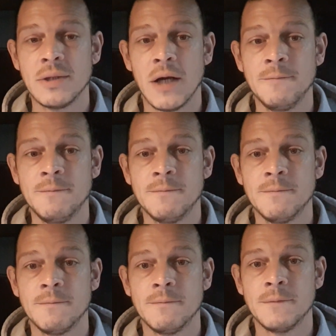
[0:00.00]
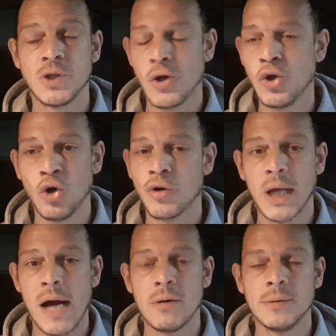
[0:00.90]
then. It's not your
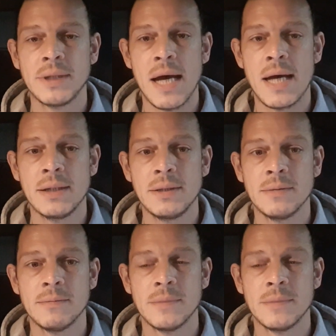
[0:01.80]
account, it's theirs.